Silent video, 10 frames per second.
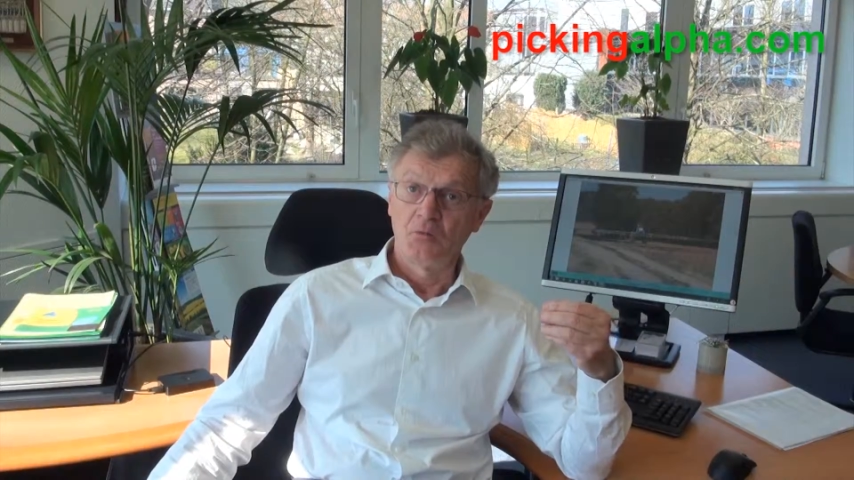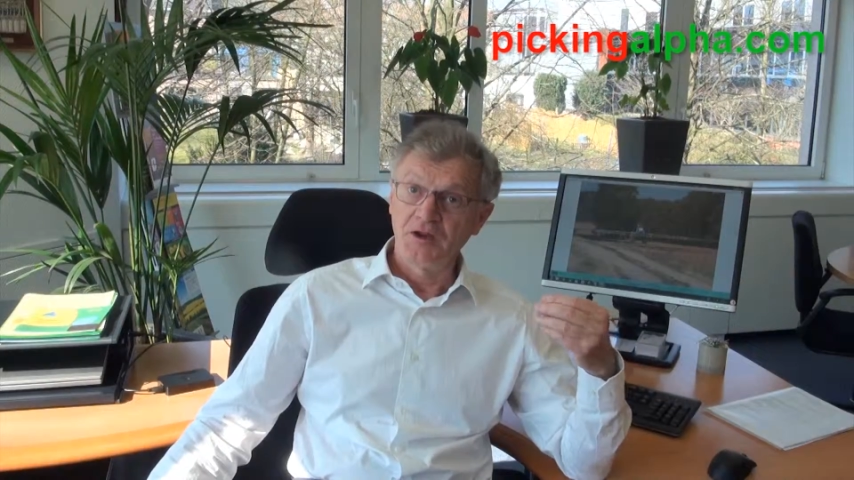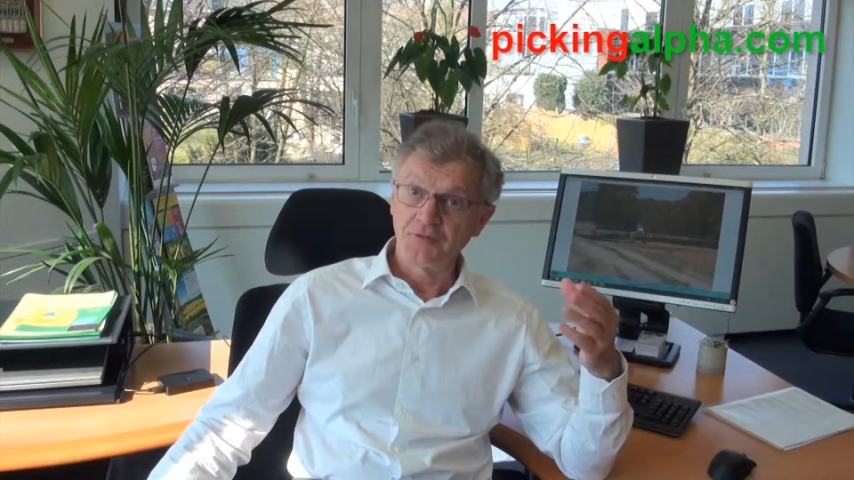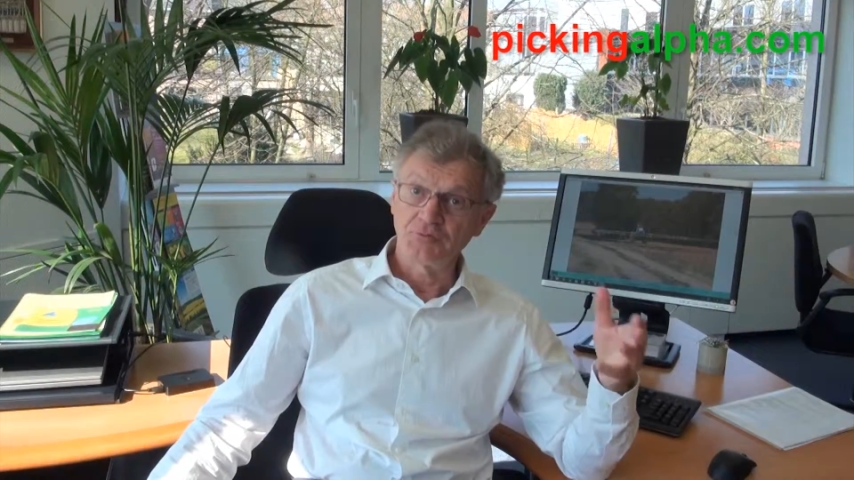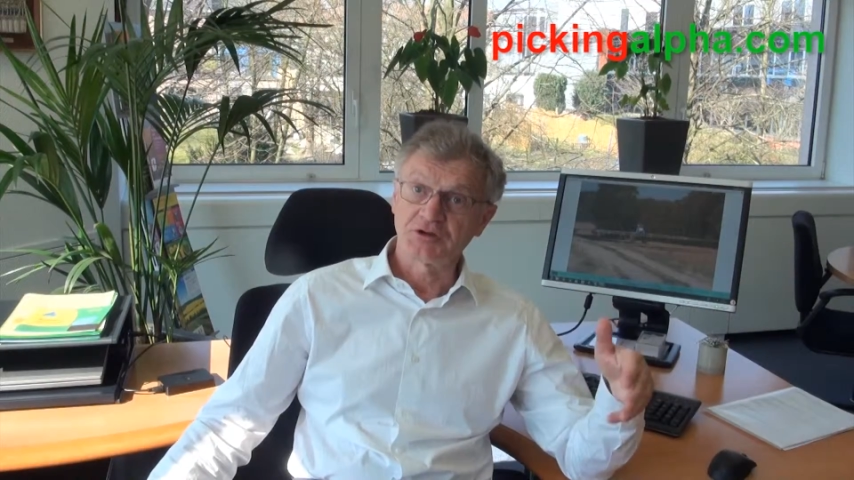
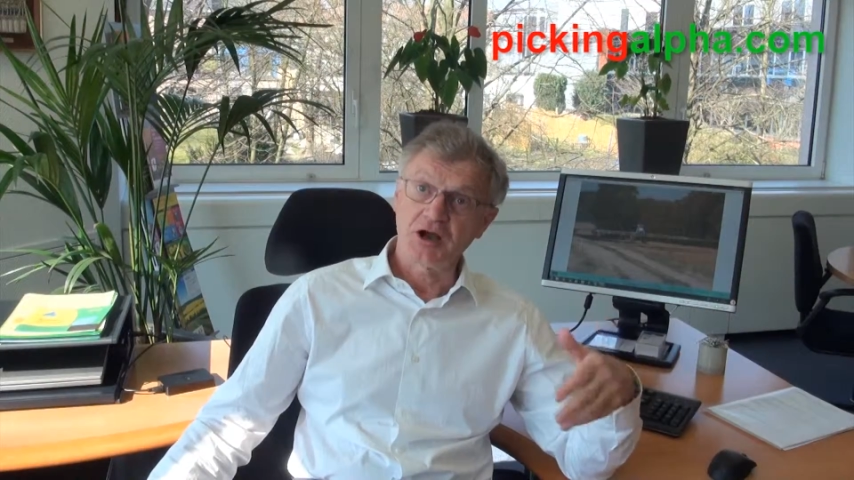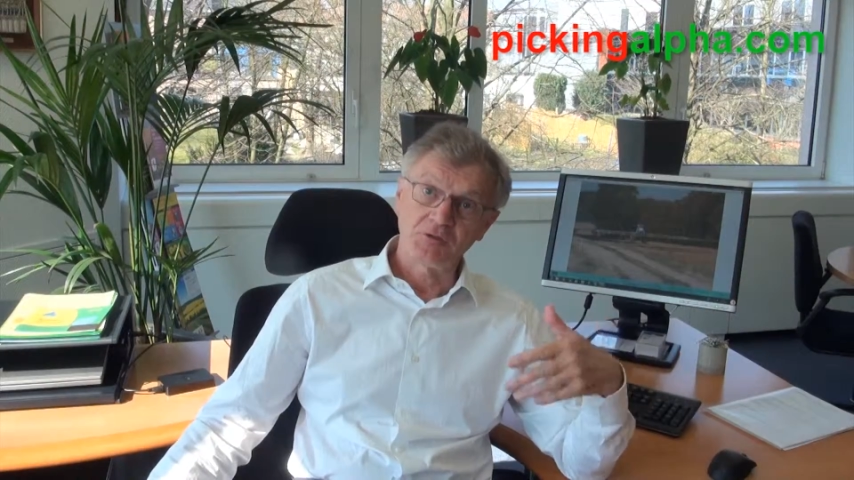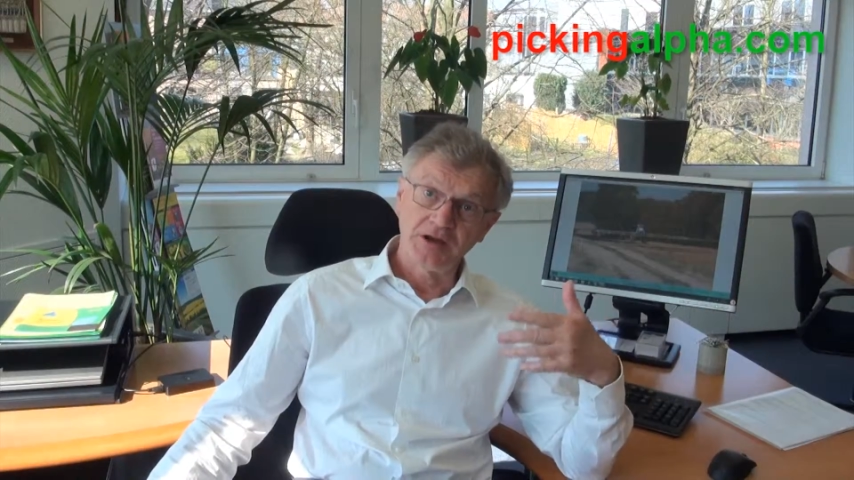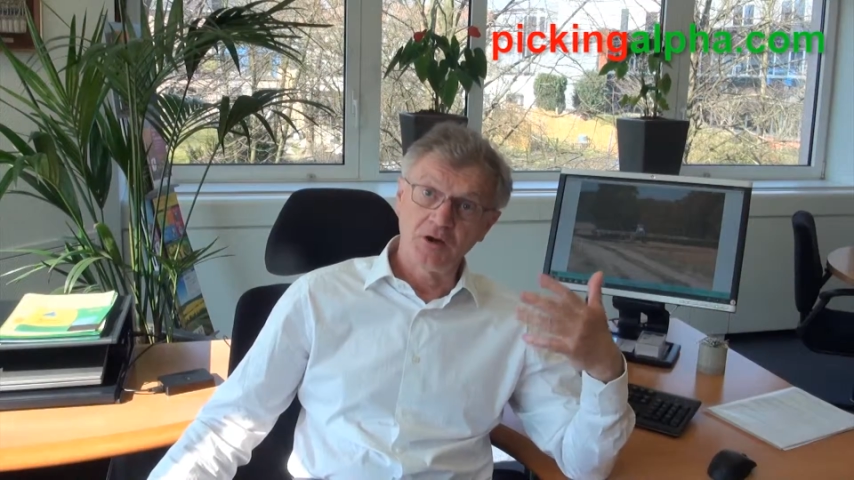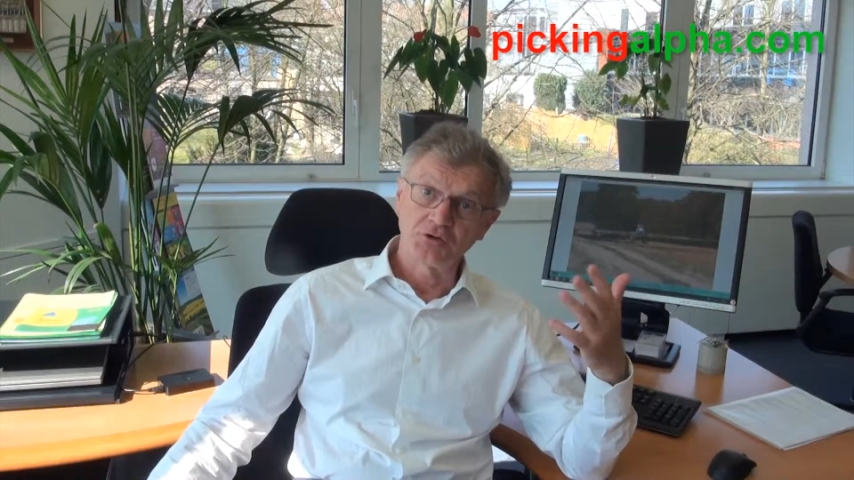We have to
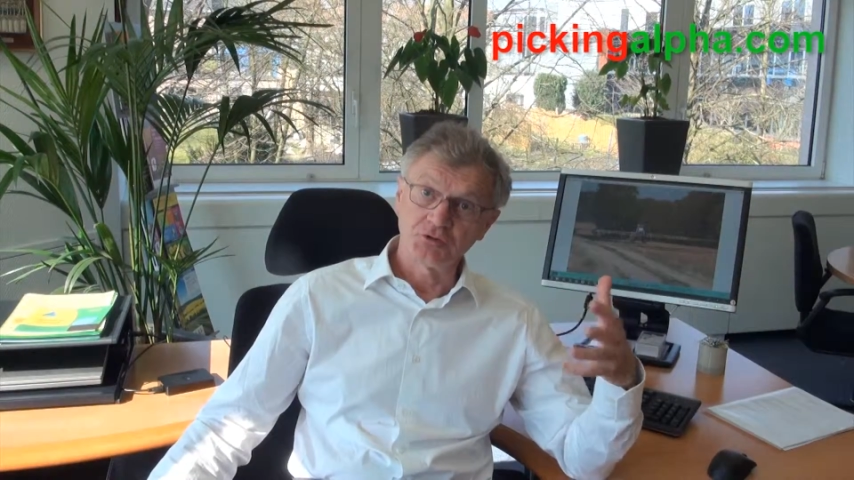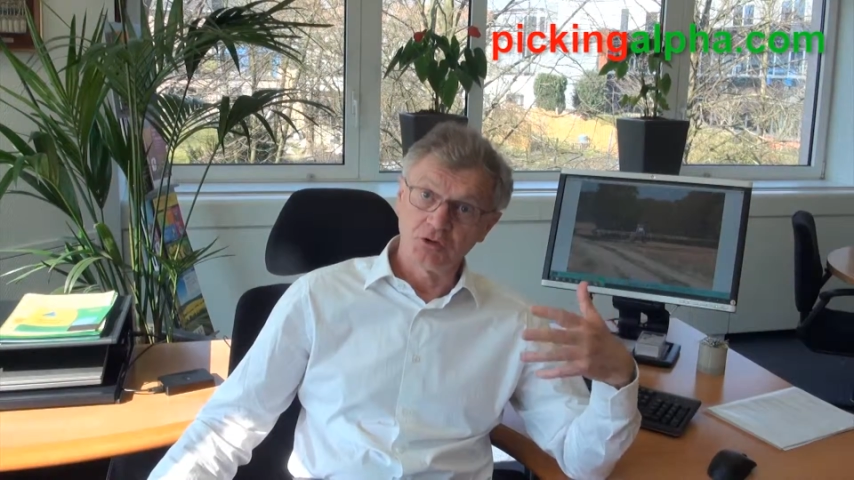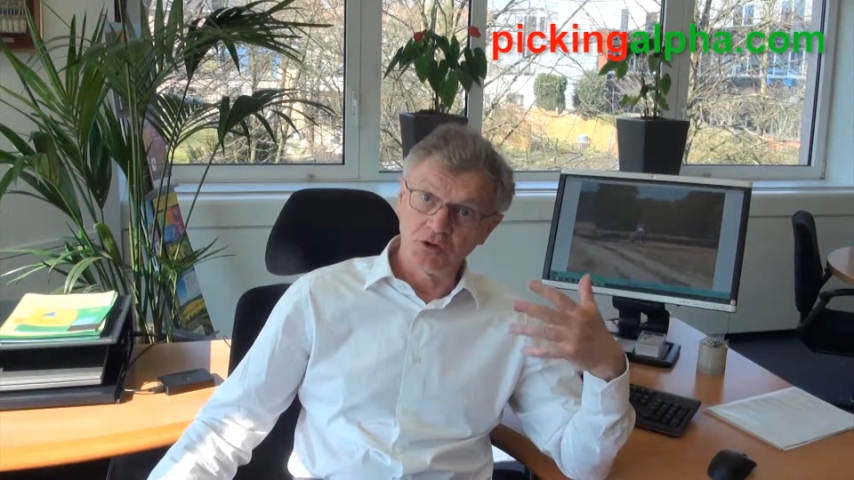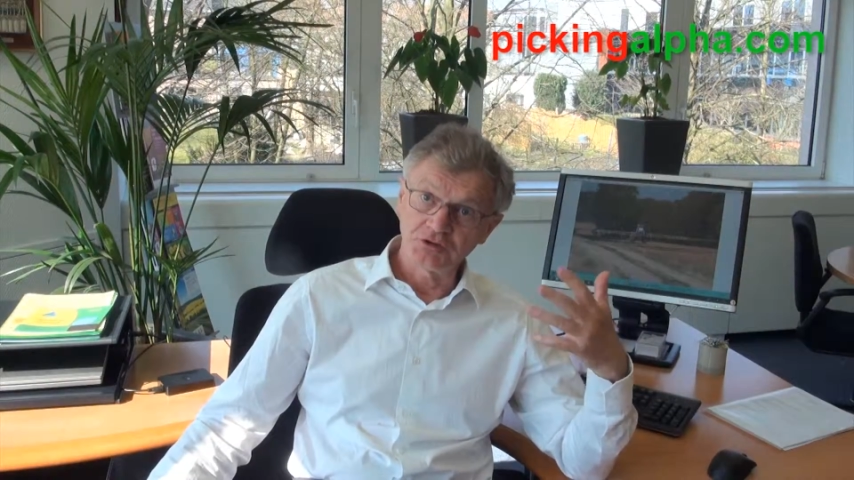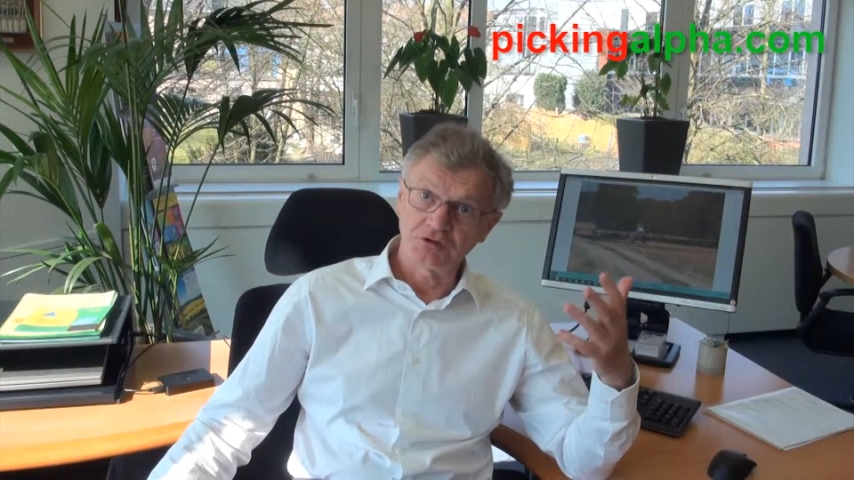carry out a
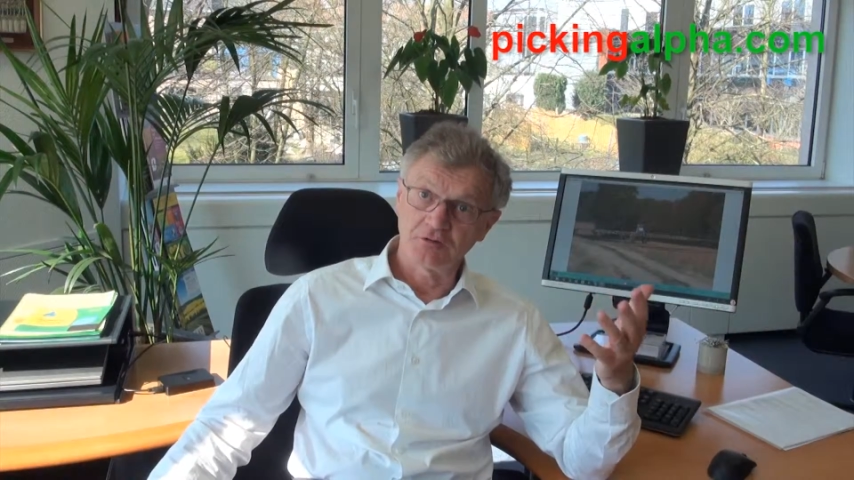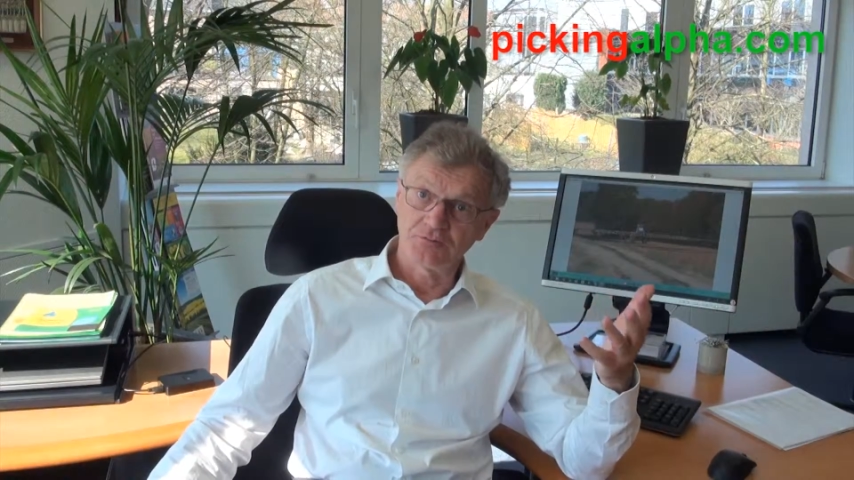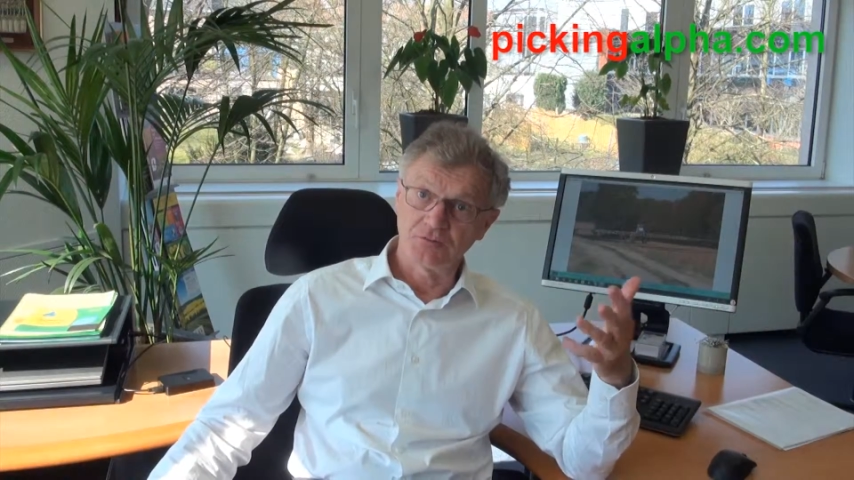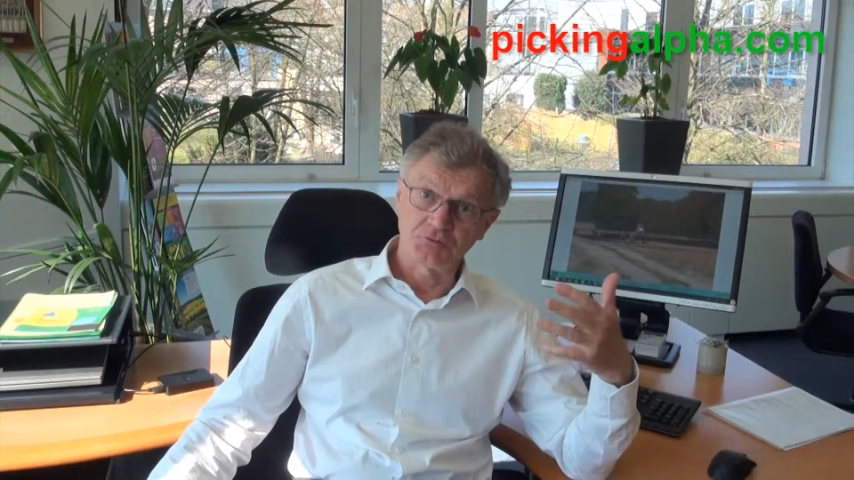lot of